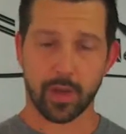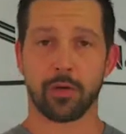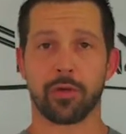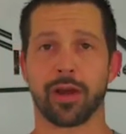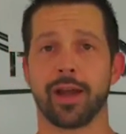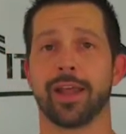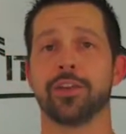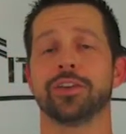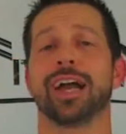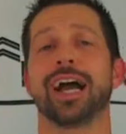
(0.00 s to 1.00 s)
All right,
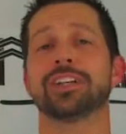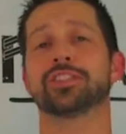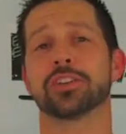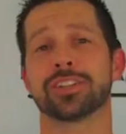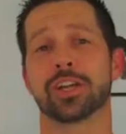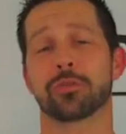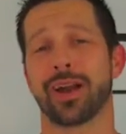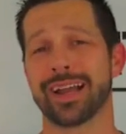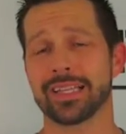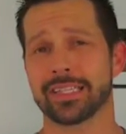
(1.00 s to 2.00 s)
hey you guys, Sgt Nick
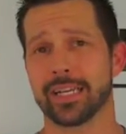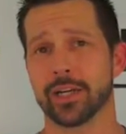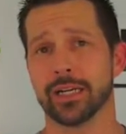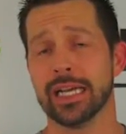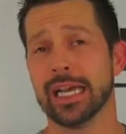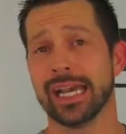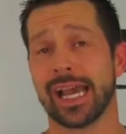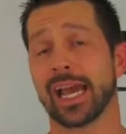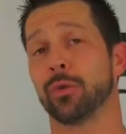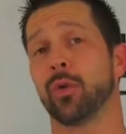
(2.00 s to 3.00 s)
Rians here,
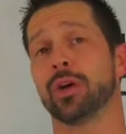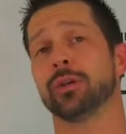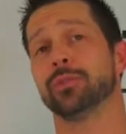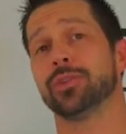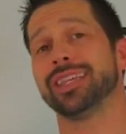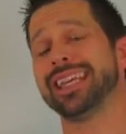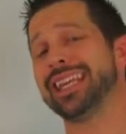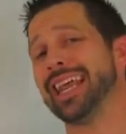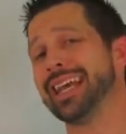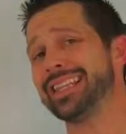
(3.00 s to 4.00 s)
and welcome to the
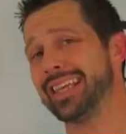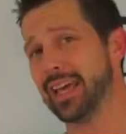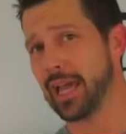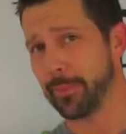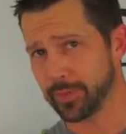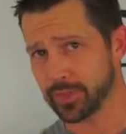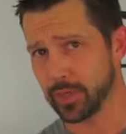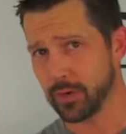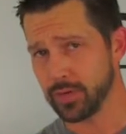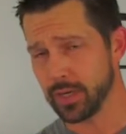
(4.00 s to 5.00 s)
9th
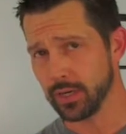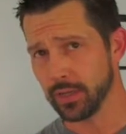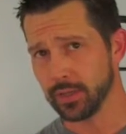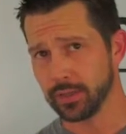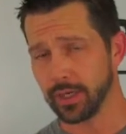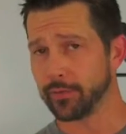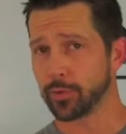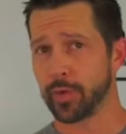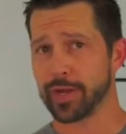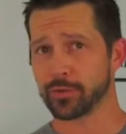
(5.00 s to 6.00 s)
episode of
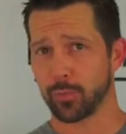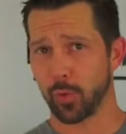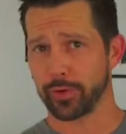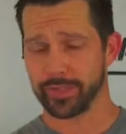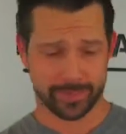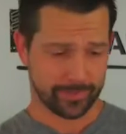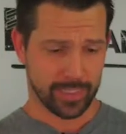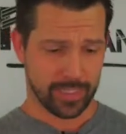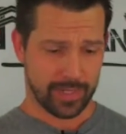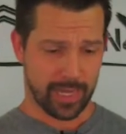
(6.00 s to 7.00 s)
the RanX report.
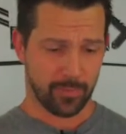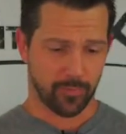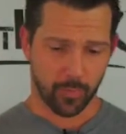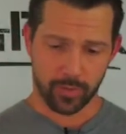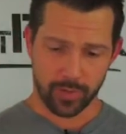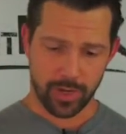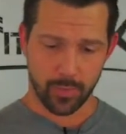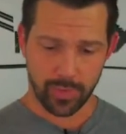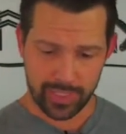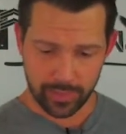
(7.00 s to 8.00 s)
Now,
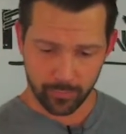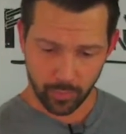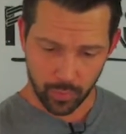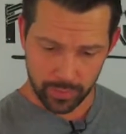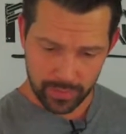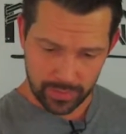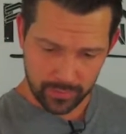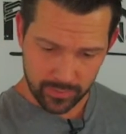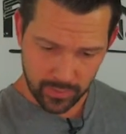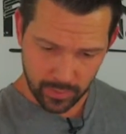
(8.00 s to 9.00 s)
before we get rolling
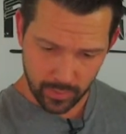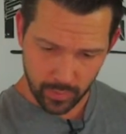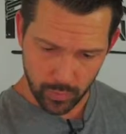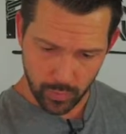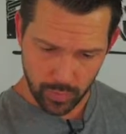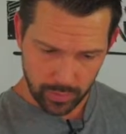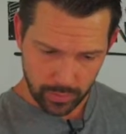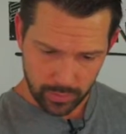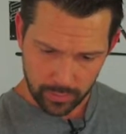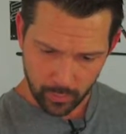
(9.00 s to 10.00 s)
into
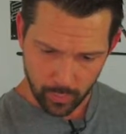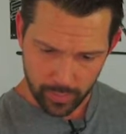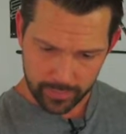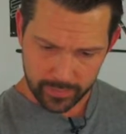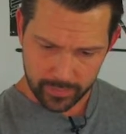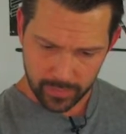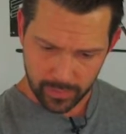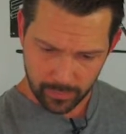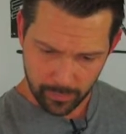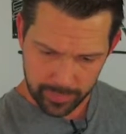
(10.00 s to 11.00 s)
what
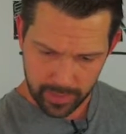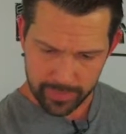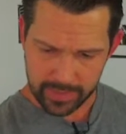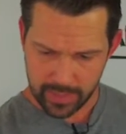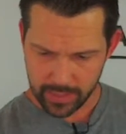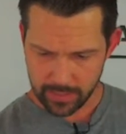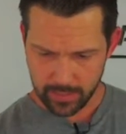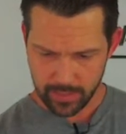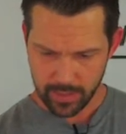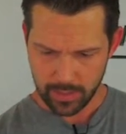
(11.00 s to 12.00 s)
I'm going to be
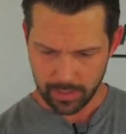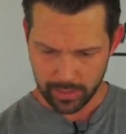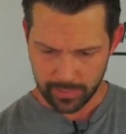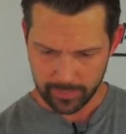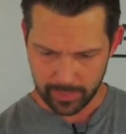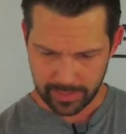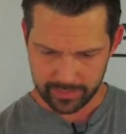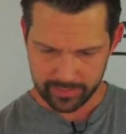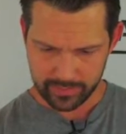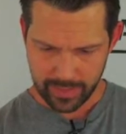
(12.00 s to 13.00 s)
teaching, I'm going to
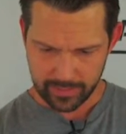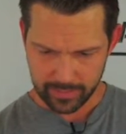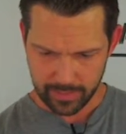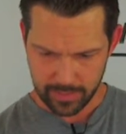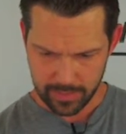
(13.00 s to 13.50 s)
get set